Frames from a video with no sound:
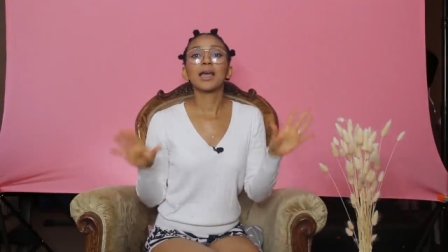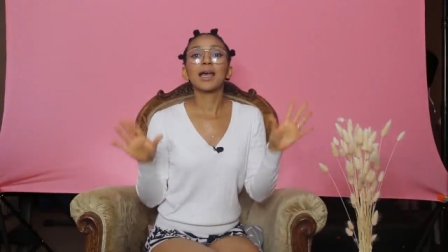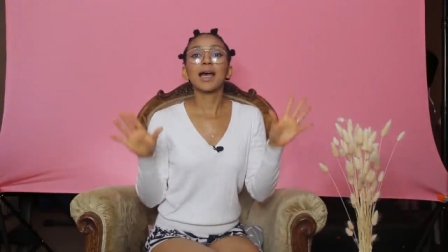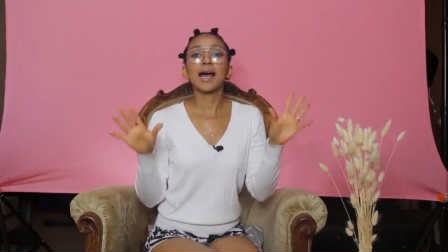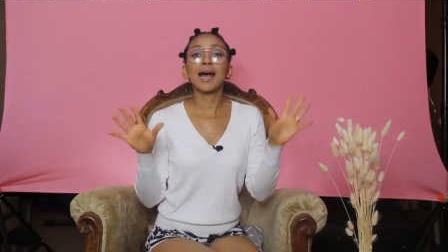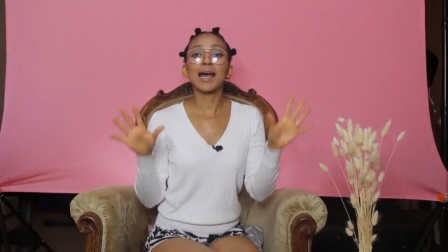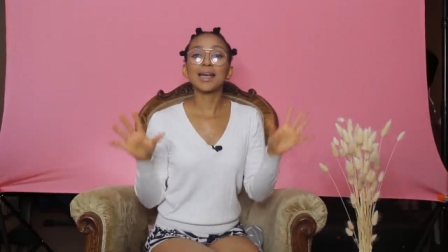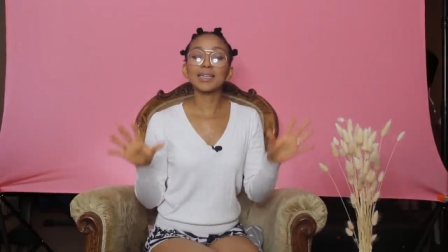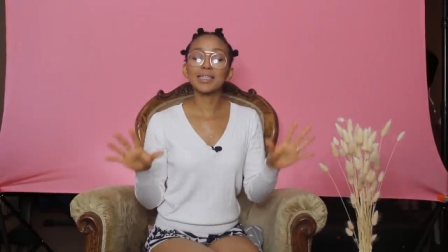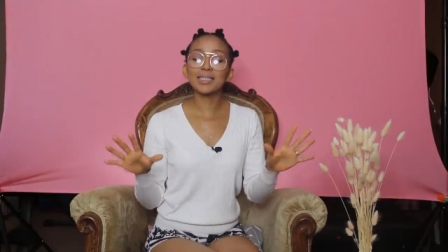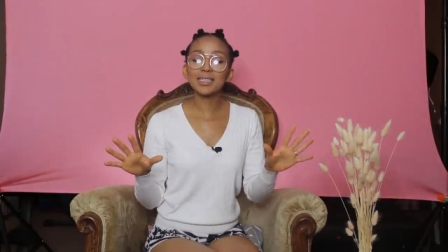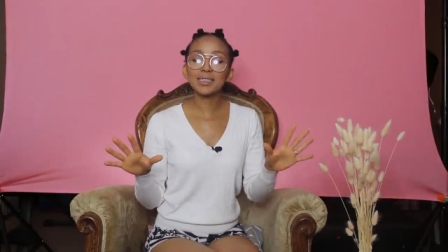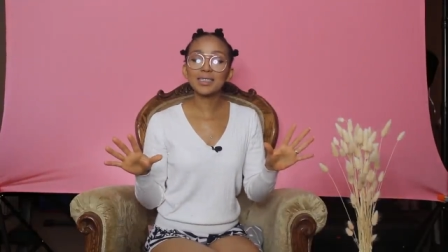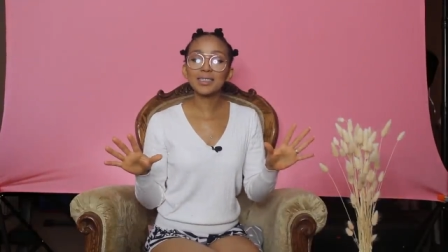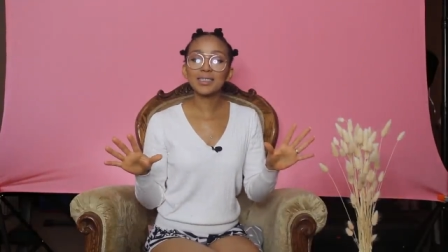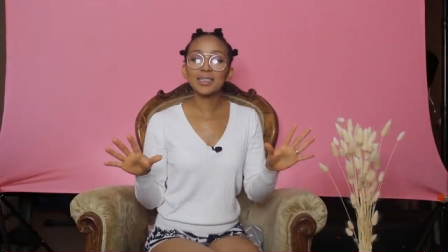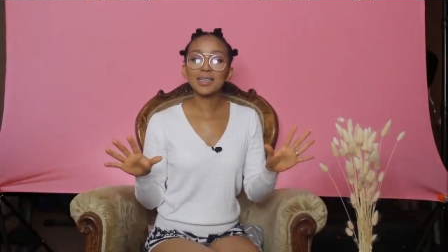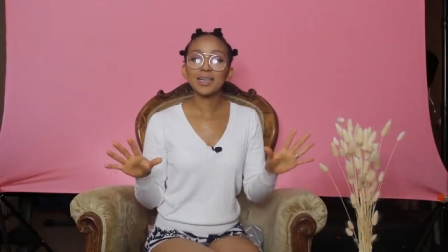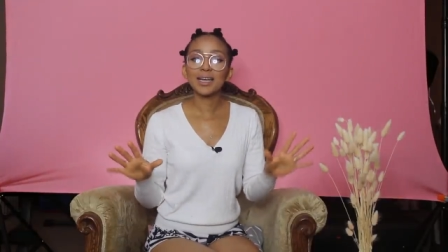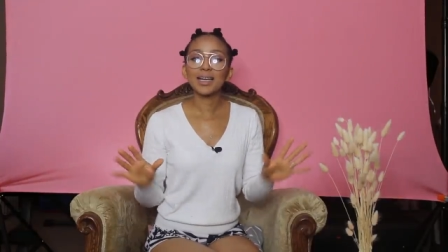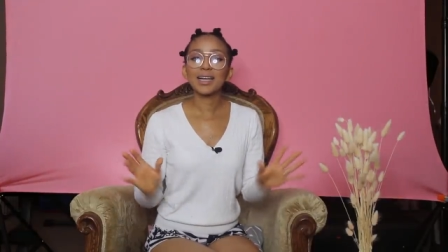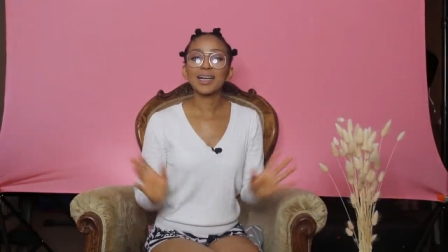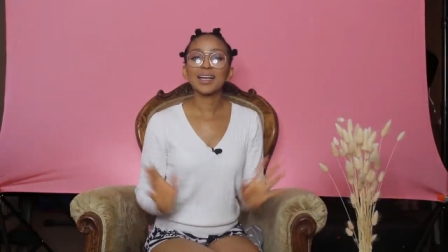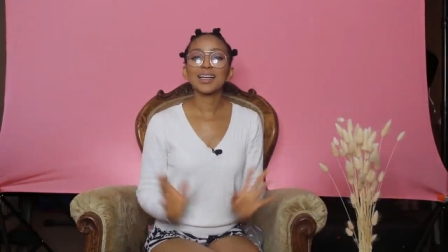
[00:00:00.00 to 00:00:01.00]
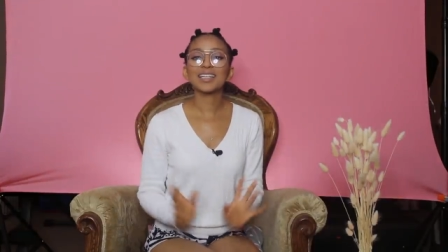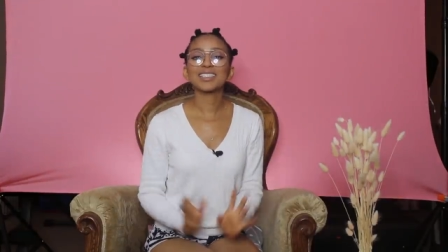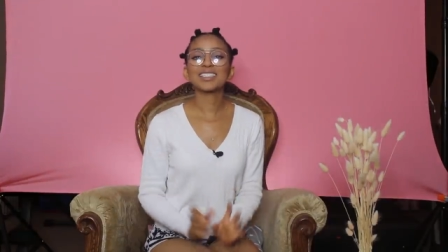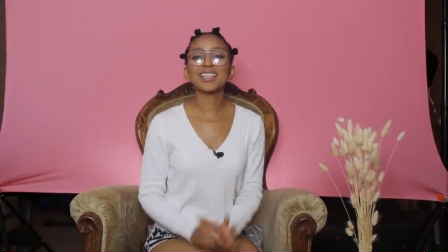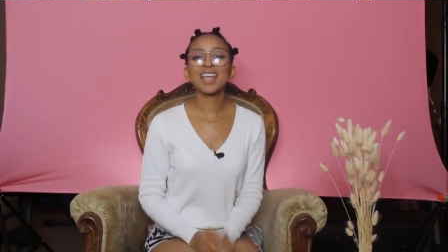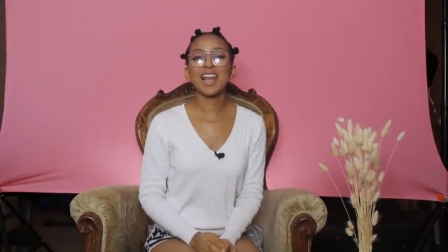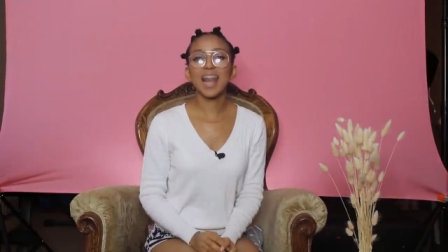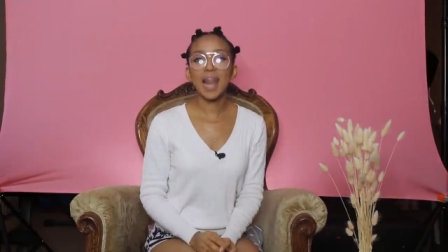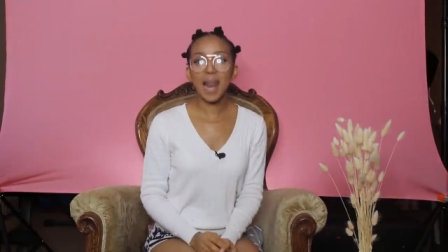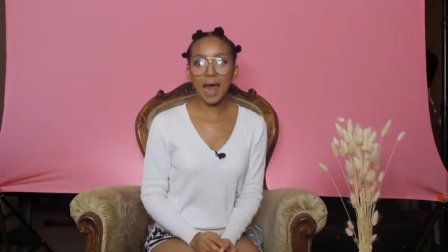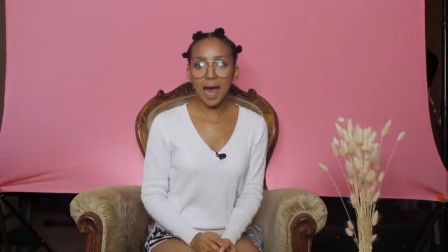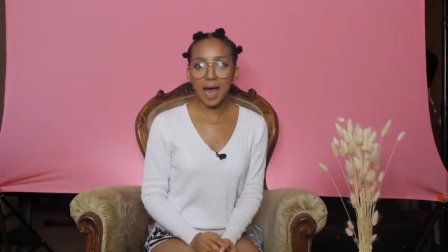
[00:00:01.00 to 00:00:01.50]
Honey, it's
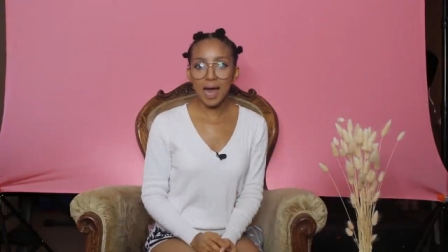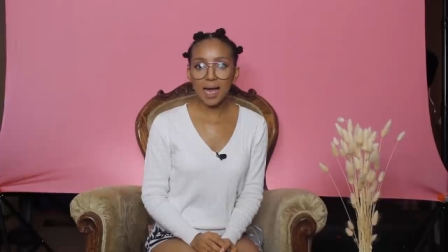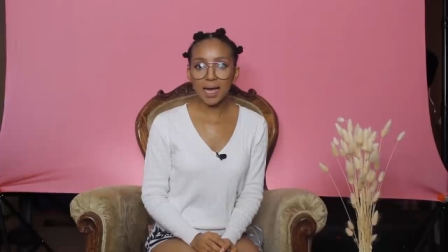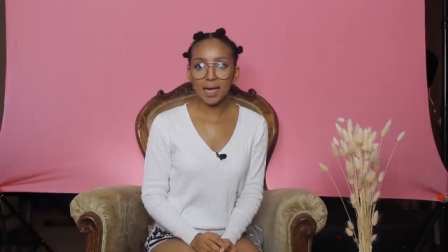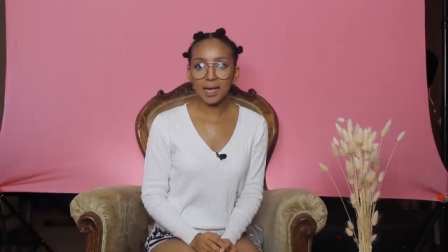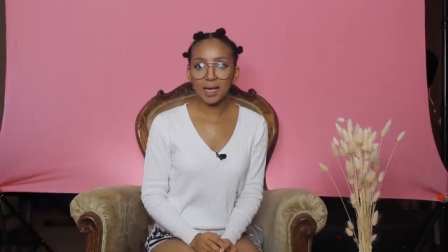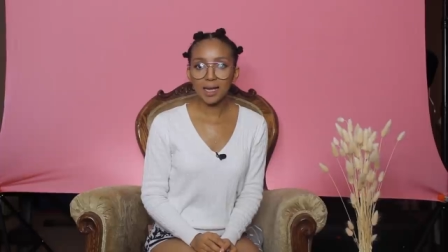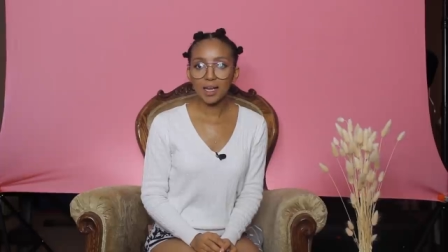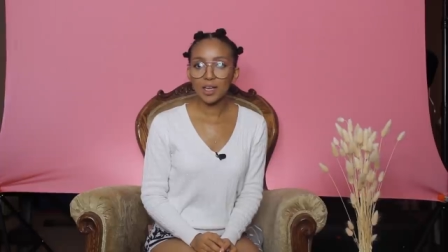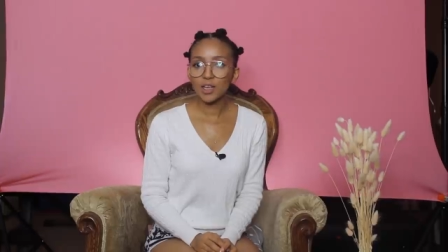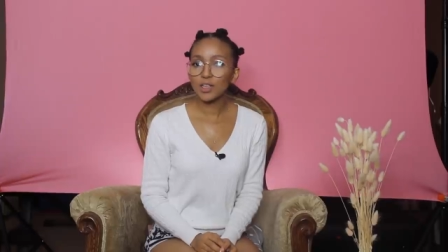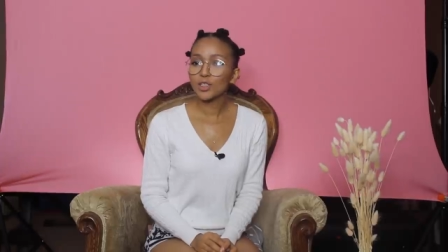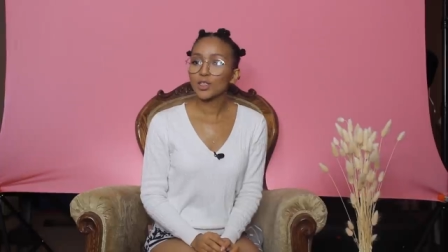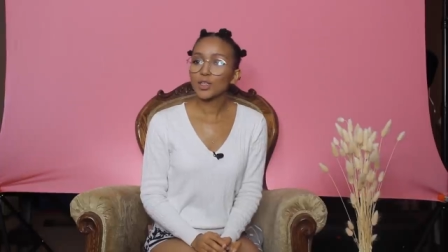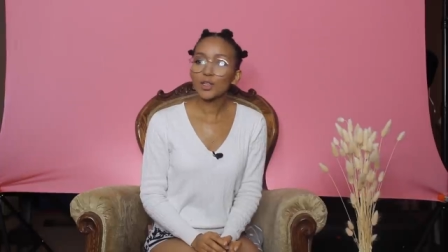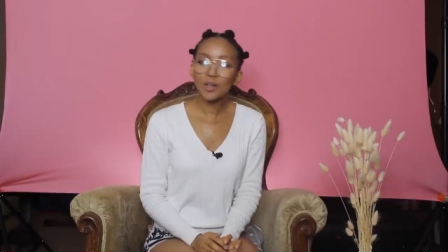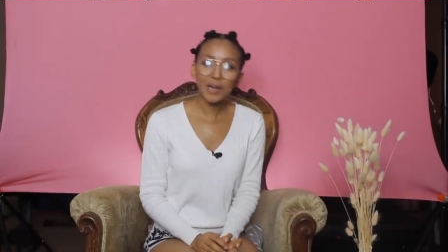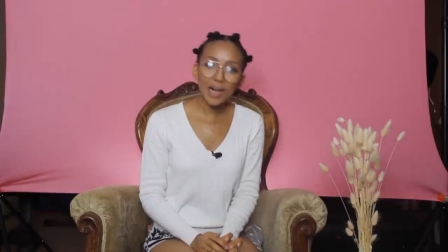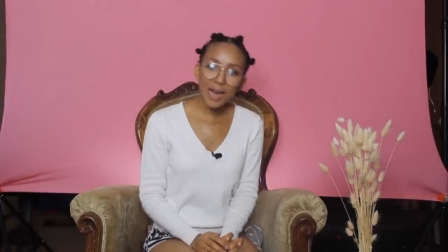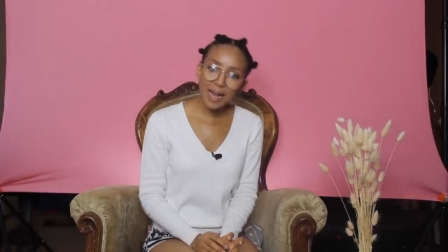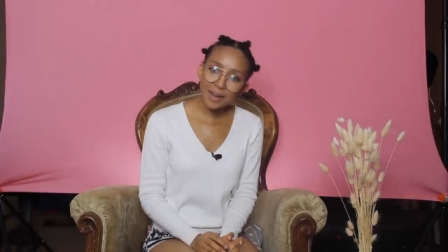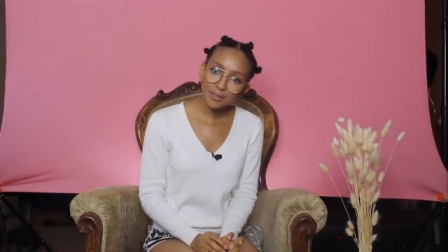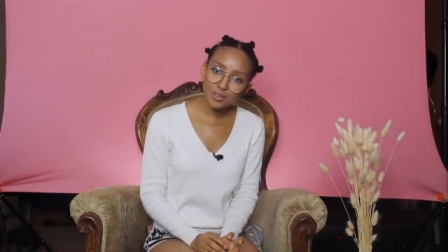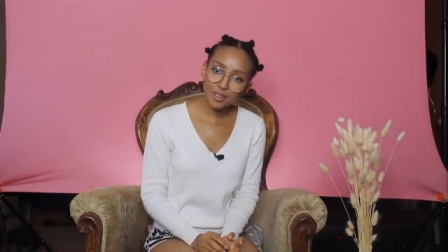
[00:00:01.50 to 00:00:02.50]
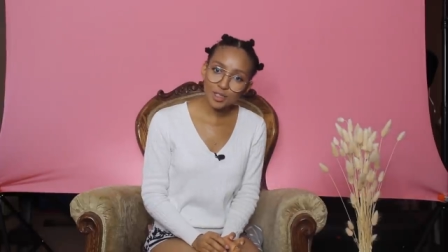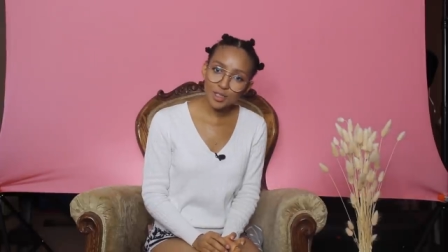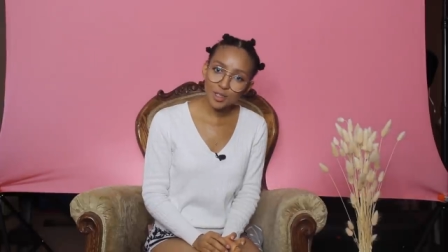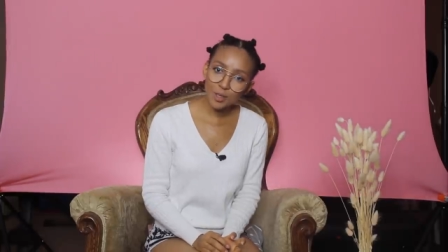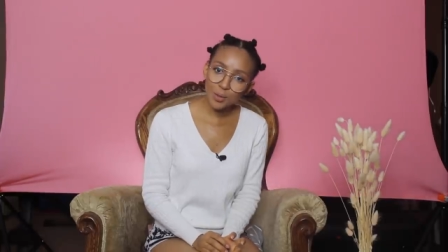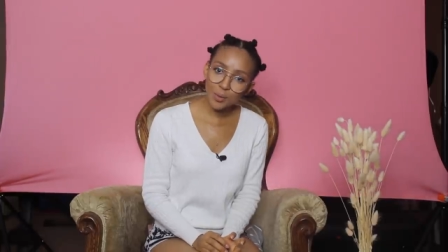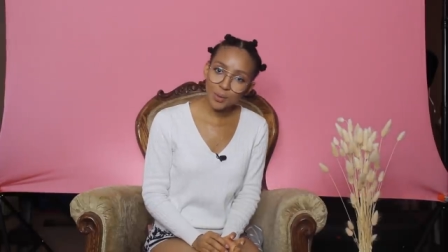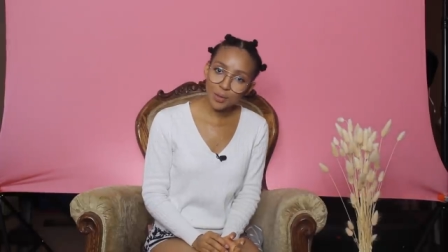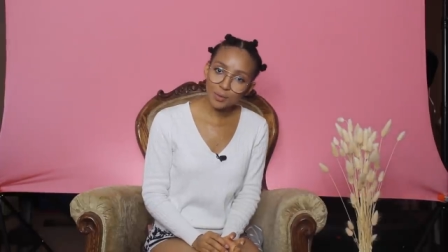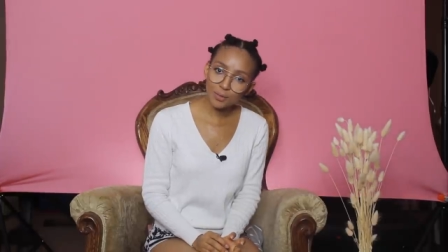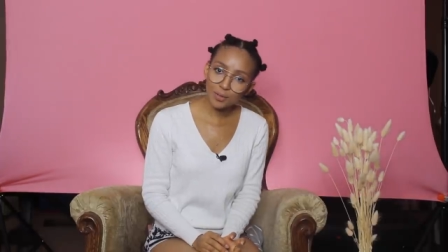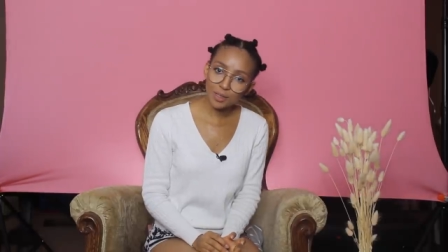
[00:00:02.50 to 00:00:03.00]
a lie. You don't have to
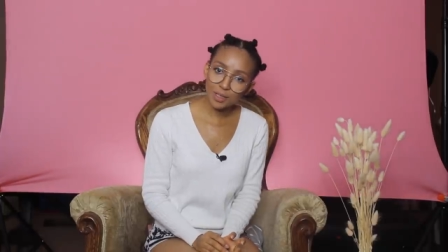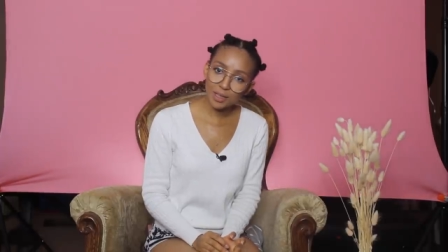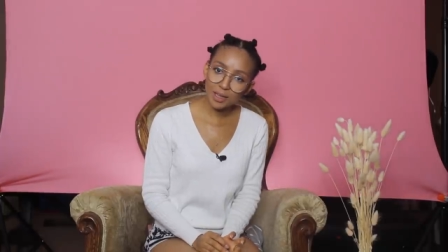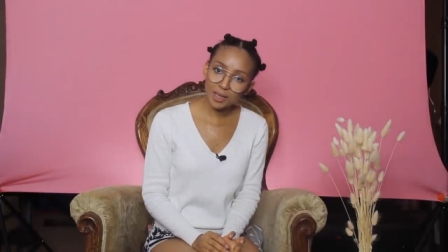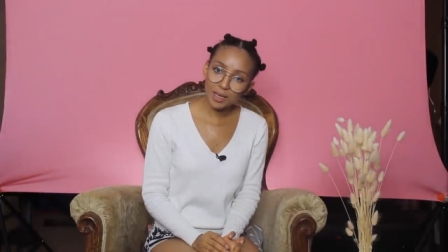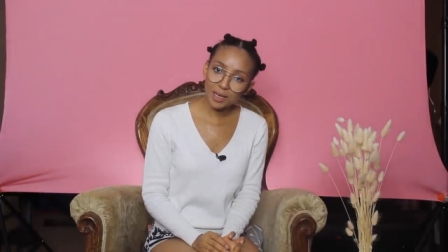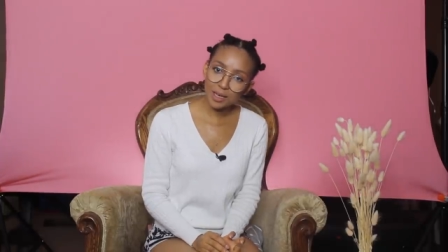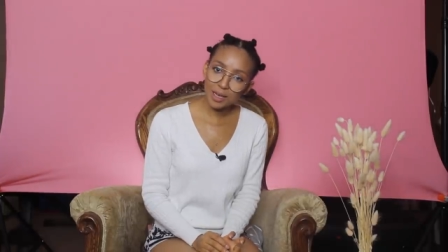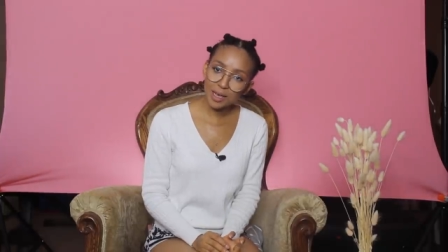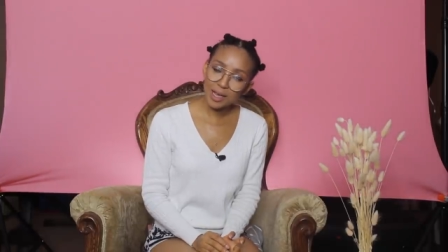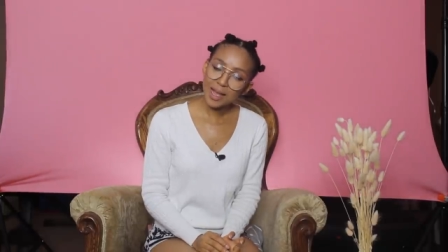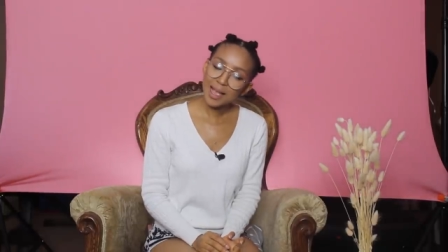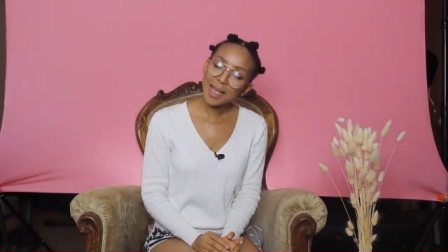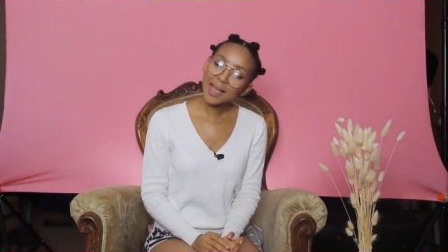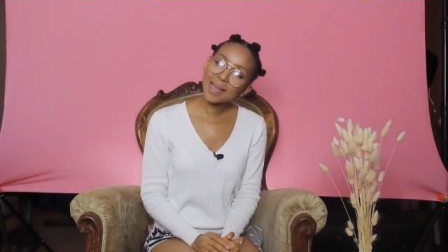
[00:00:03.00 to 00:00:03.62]
know everything.